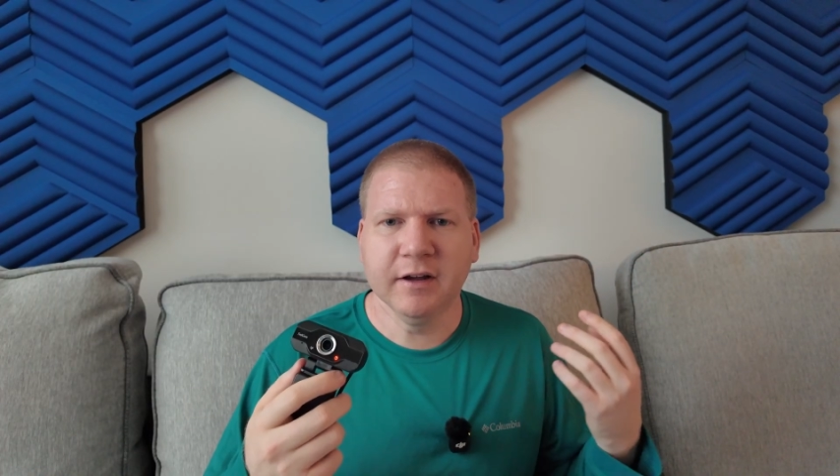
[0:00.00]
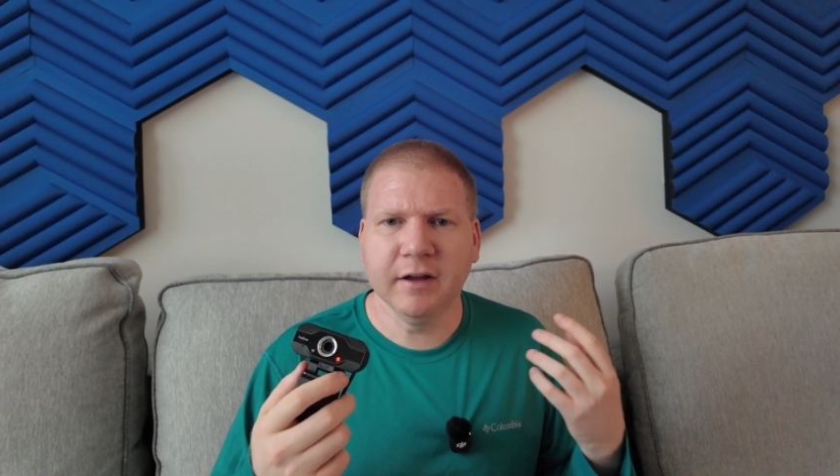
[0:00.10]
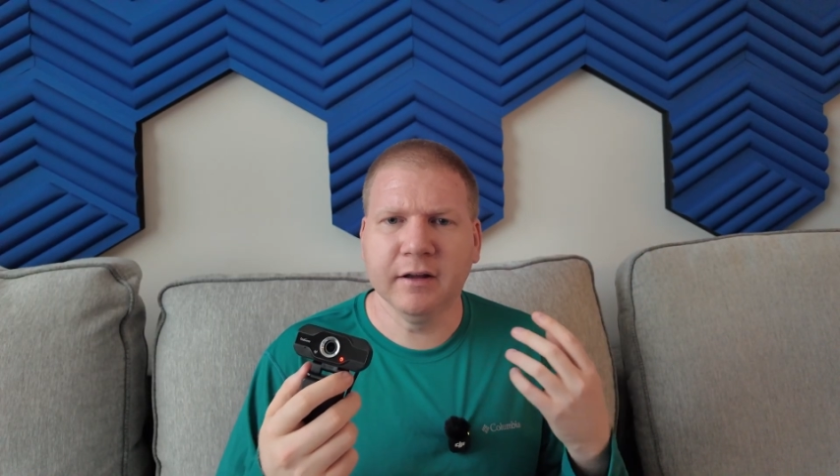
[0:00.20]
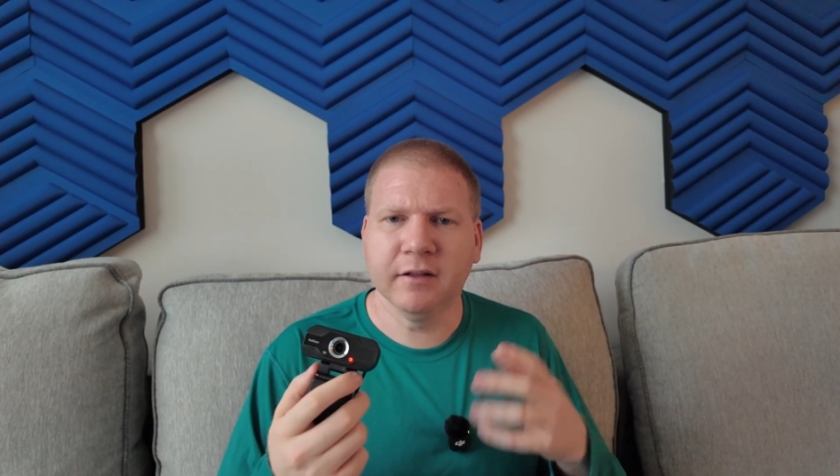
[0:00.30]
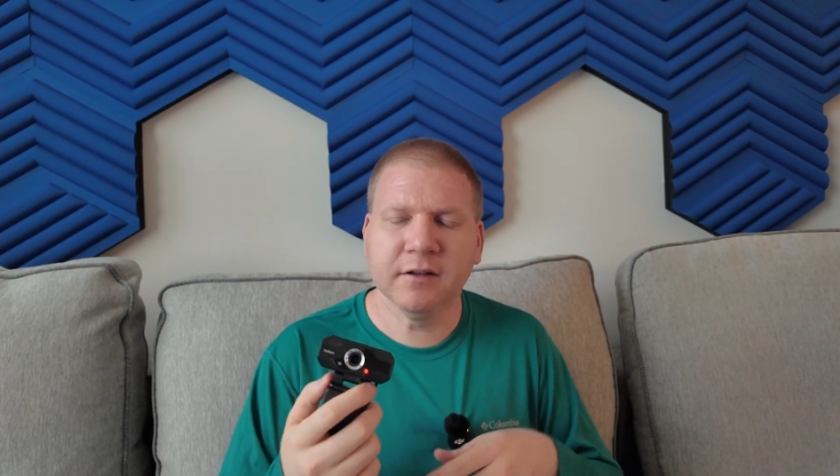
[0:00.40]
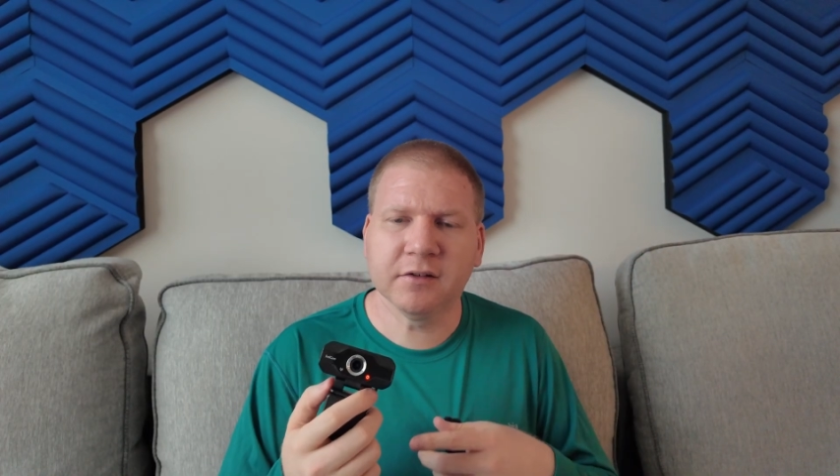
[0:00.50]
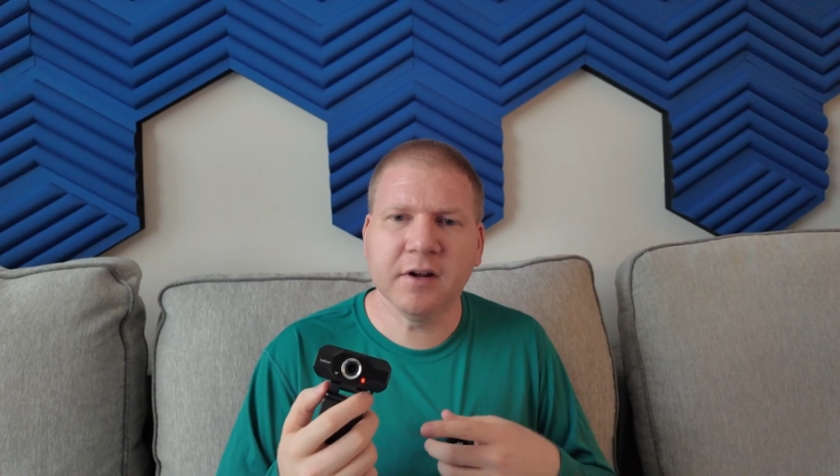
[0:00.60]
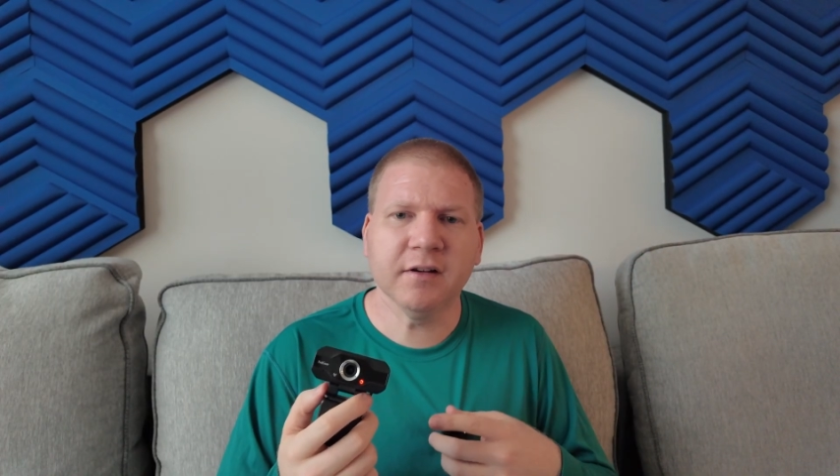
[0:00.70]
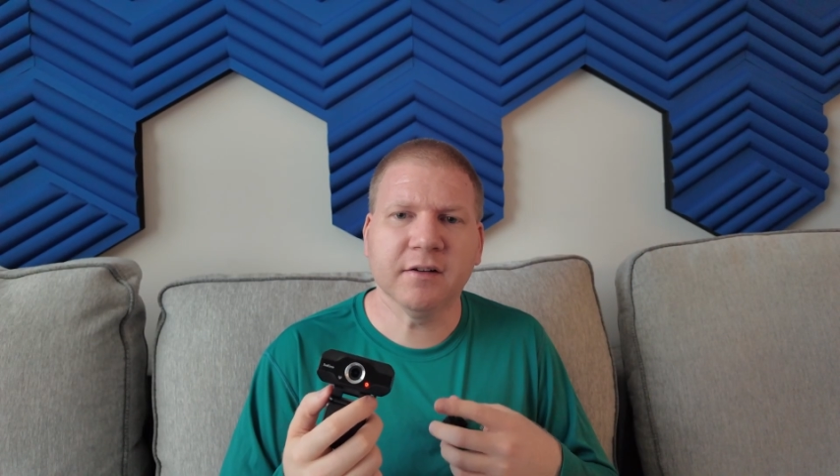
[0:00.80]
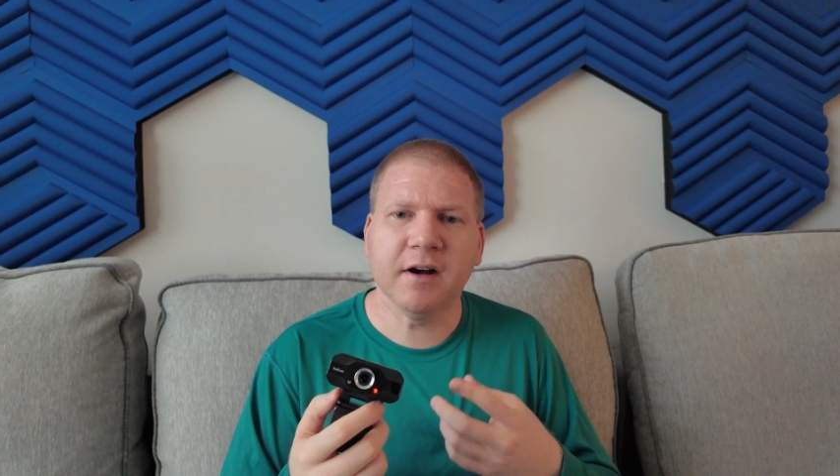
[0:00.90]
In this
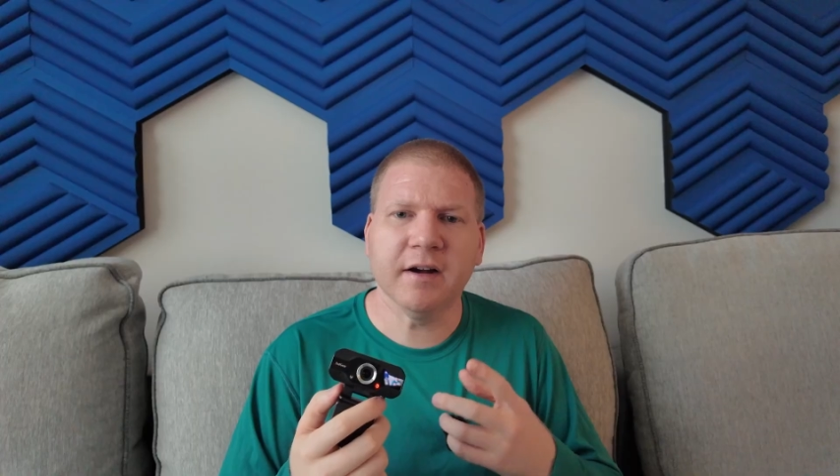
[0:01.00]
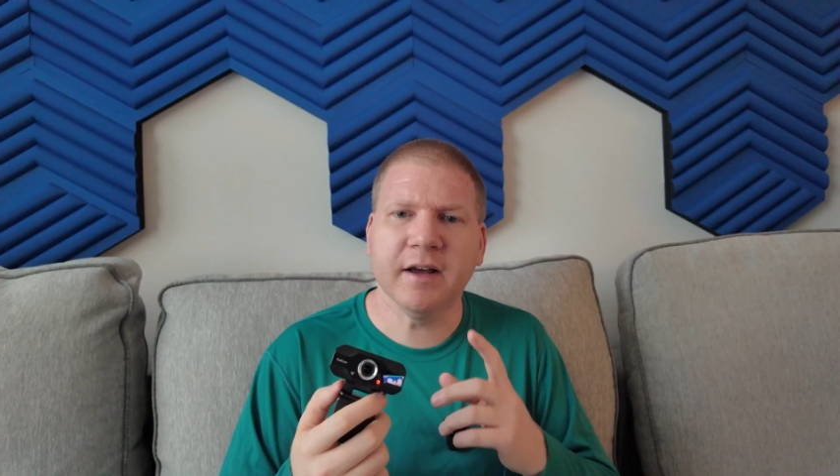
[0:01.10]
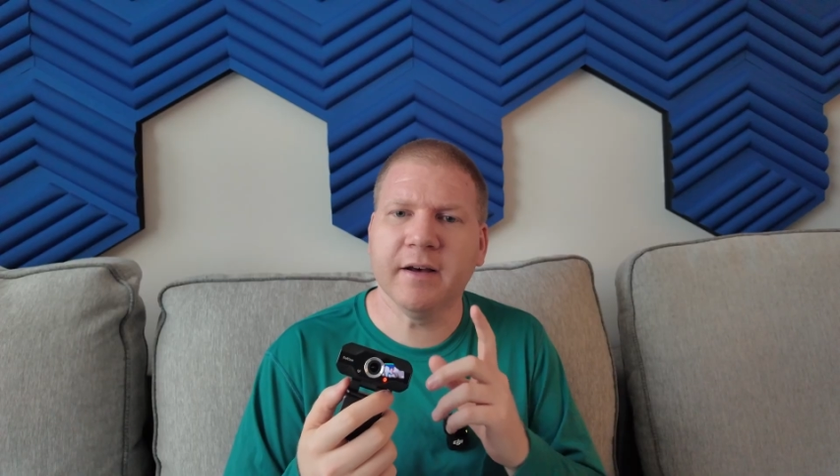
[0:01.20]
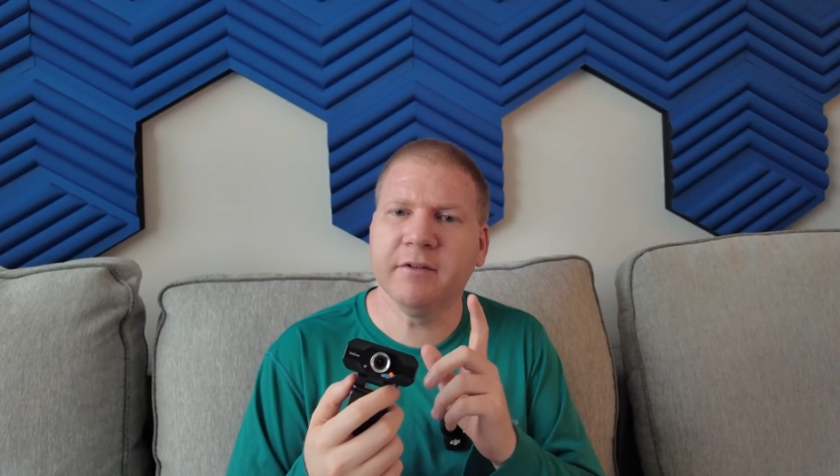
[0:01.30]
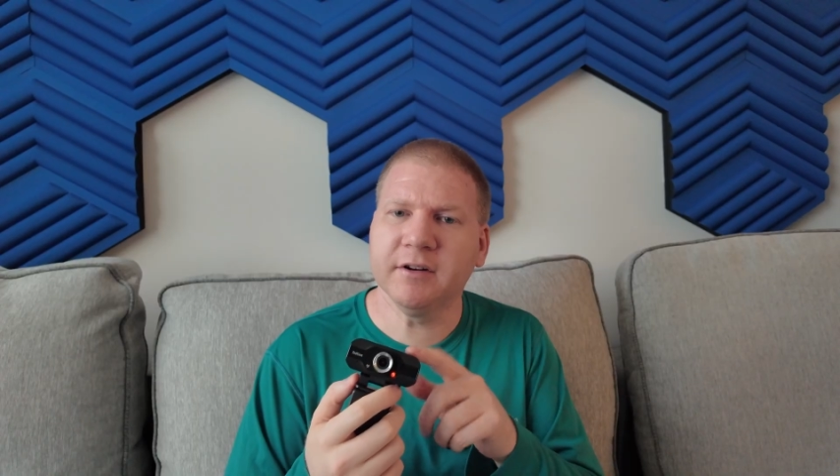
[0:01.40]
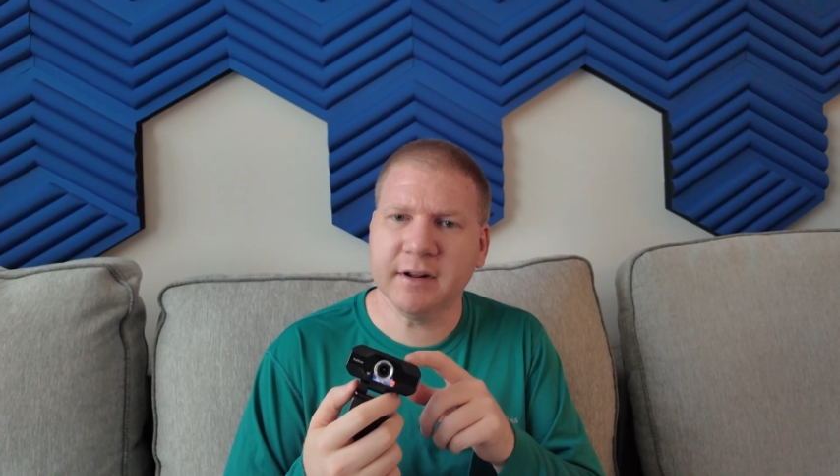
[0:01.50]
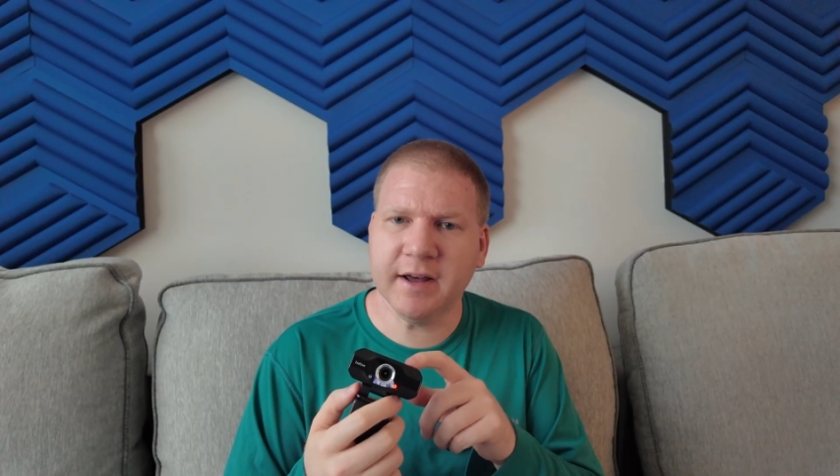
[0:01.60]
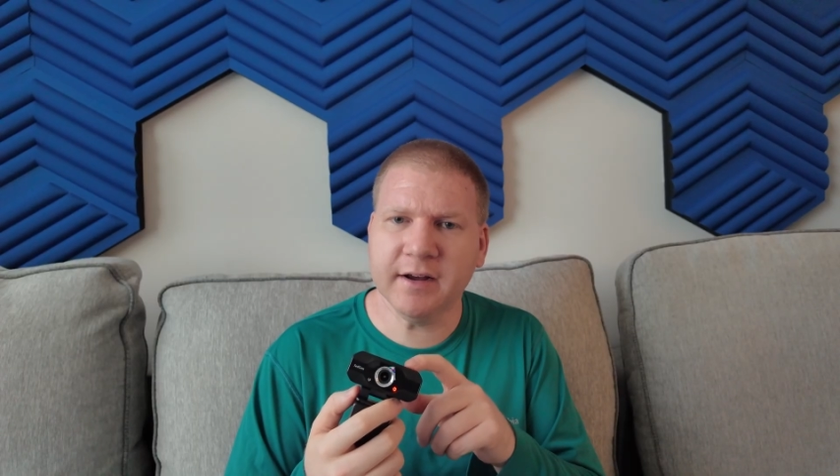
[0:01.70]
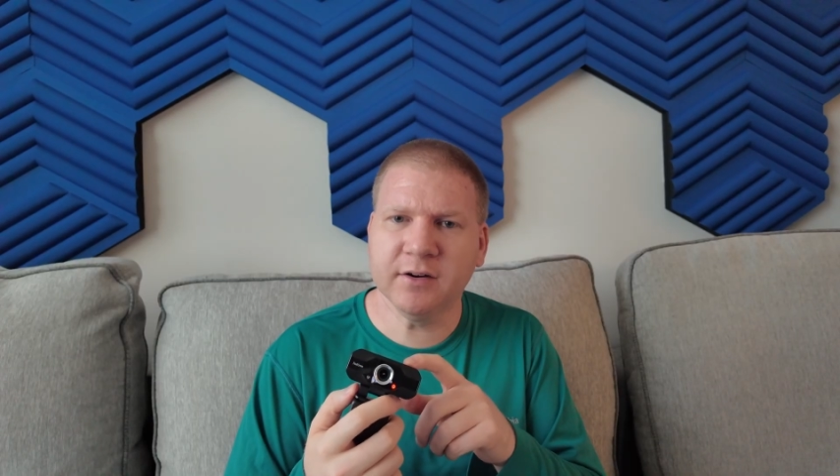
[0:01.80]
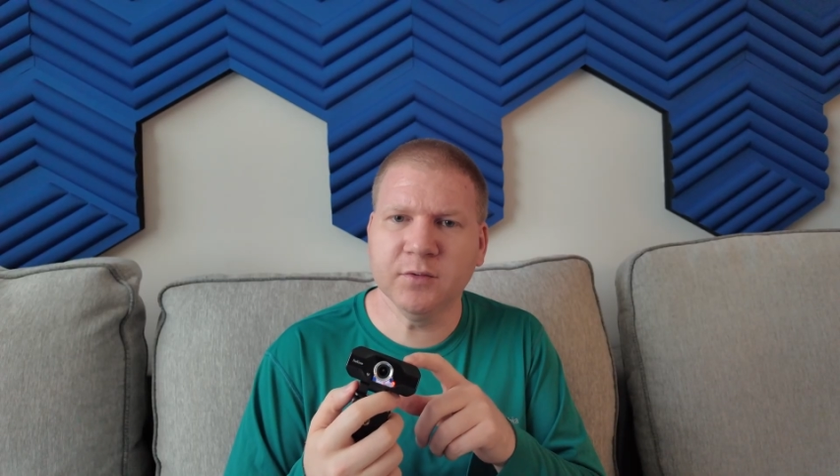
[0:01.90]
case, I have it
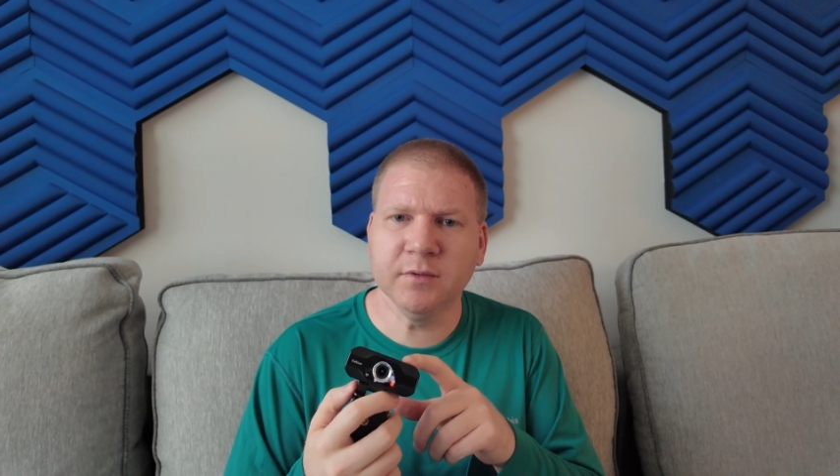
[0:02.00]
tagged